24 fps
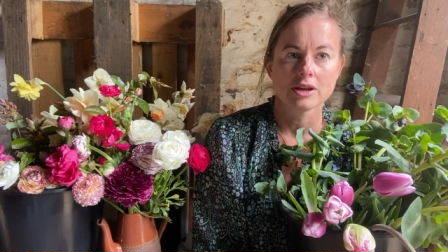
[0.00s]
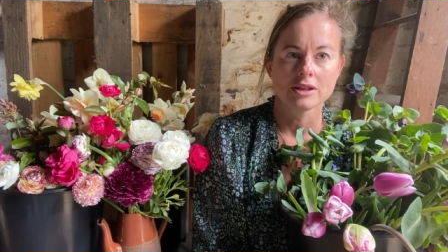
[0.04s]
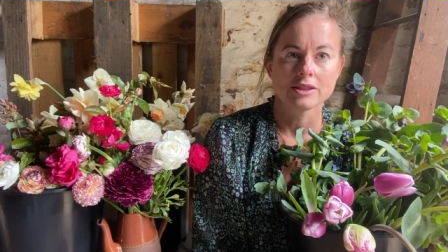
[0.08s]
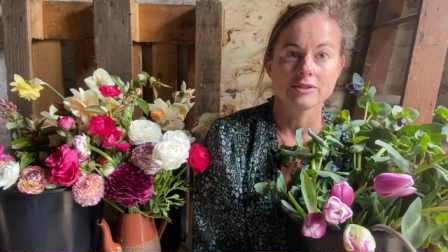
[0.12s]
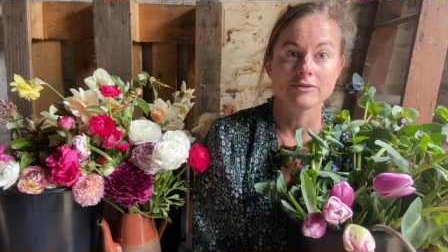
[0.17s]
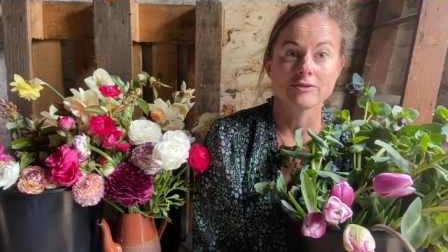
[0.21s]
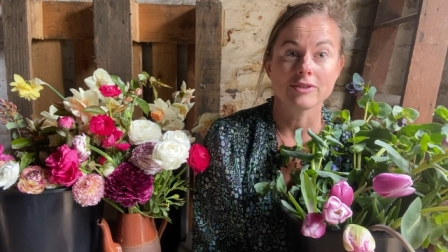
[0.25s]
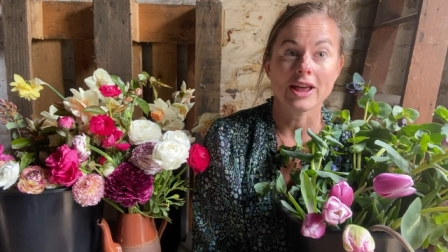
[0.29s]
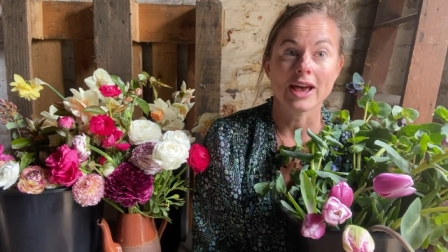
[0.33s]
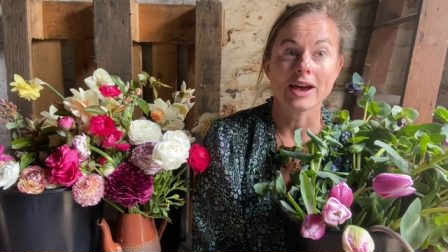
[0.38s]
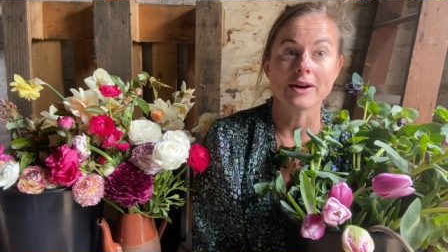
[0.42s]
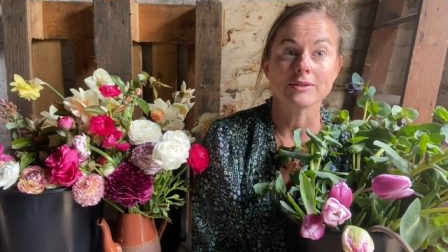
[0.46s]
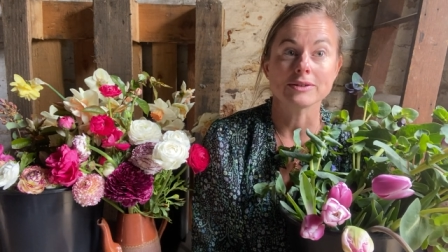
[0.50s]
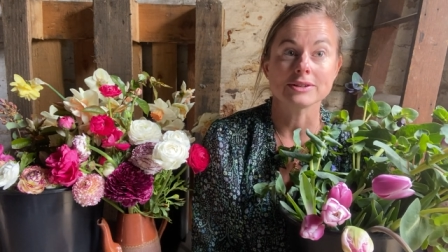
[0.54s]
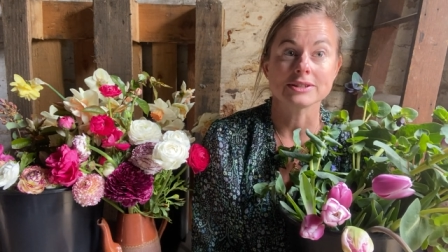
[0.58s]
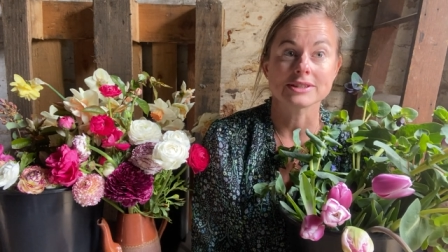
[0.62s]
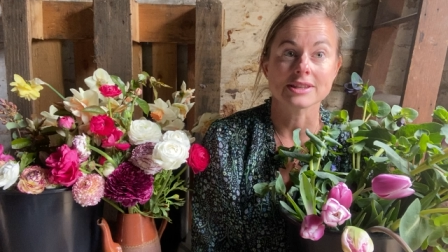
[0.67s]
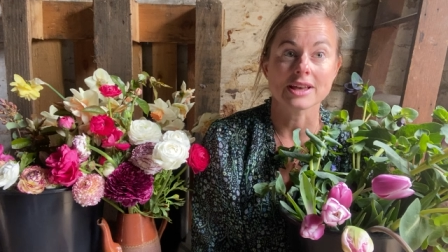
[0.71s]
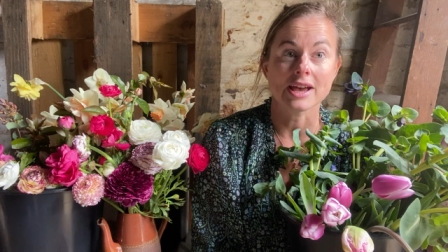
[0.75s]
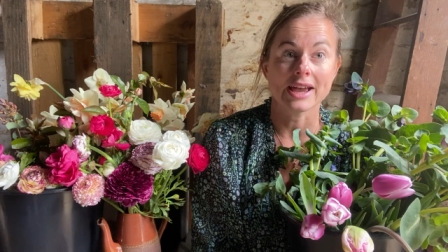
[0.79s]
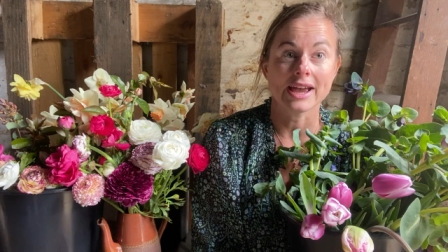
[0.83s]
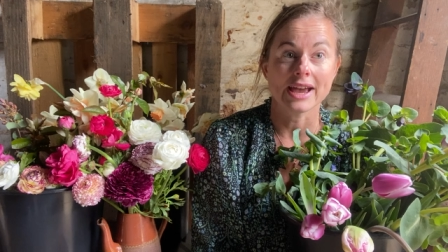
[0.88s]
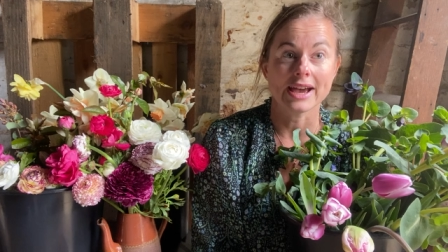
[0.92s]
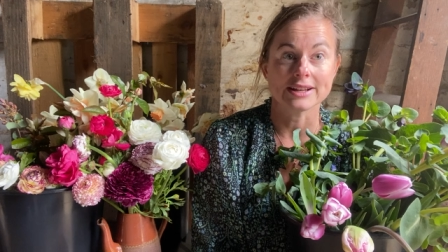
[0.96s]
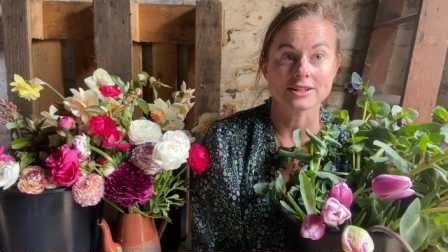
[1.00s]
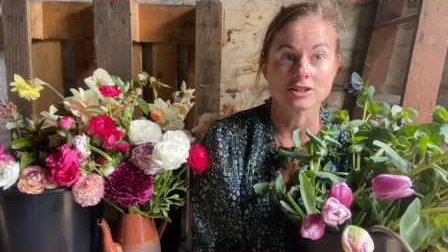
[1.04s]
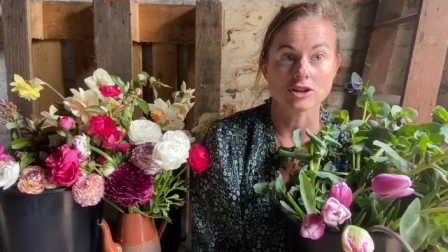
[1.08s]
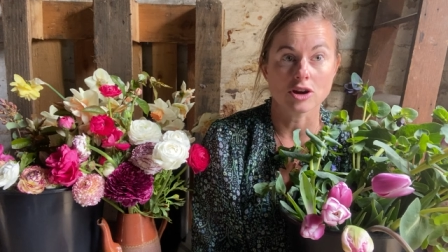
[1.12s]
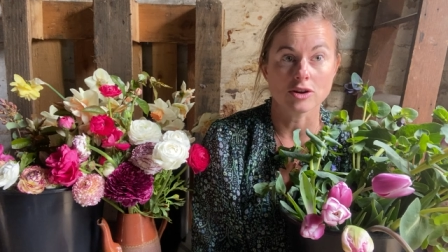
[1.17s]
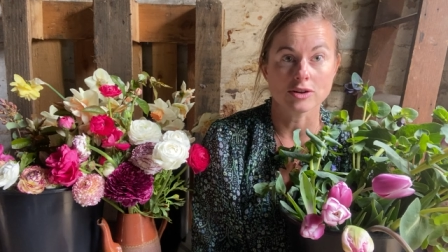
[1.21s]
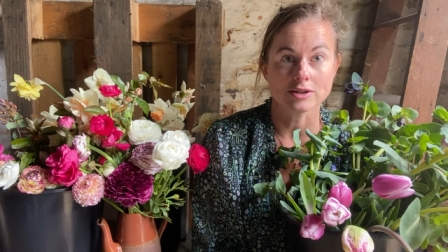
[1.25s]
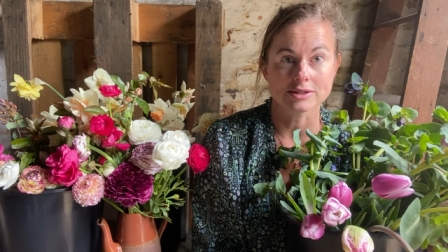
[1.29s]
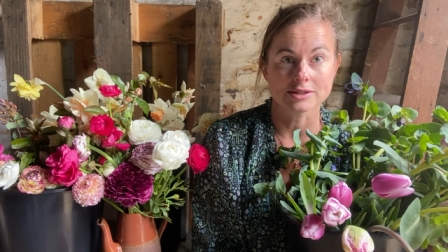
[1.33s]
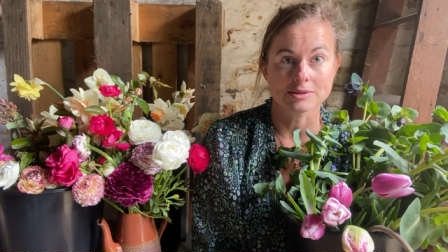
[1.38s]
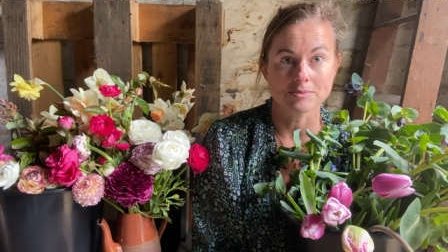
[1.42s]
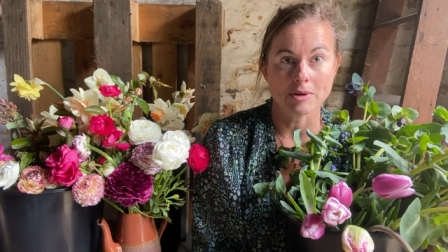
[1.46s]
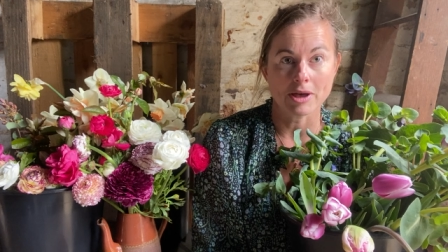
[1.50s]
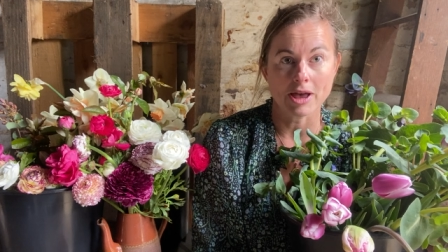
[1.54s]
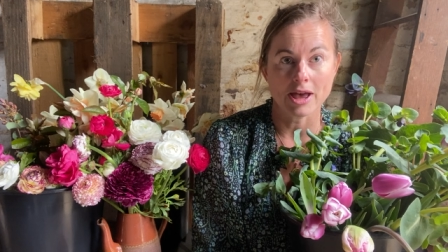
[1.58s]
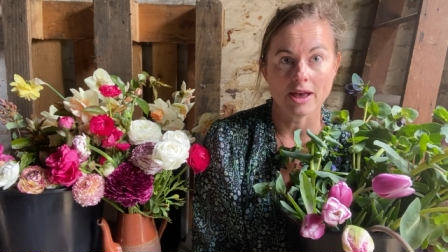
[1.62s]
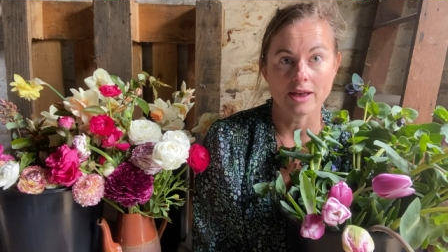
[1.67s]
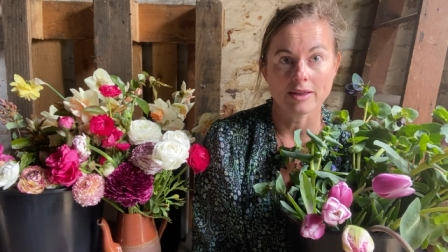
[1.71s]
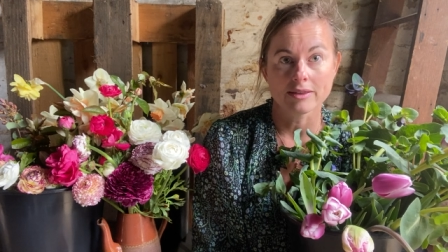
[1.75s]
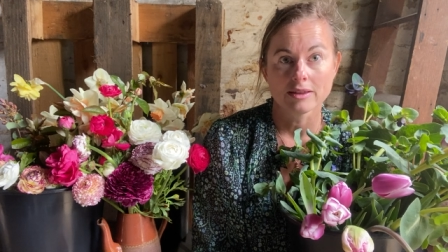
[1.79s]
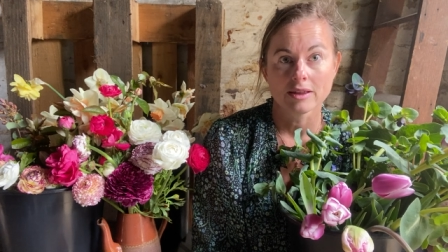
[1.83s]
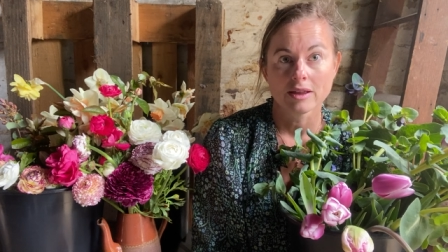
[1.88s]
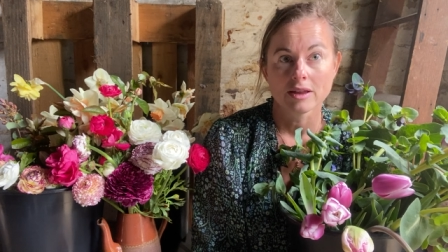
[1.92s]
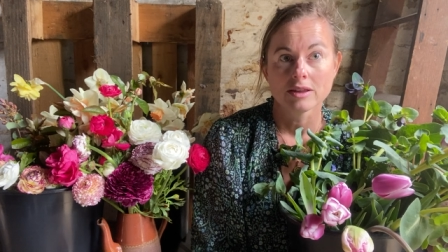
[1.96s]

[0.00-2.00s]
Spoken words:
the flowers that I had going spare.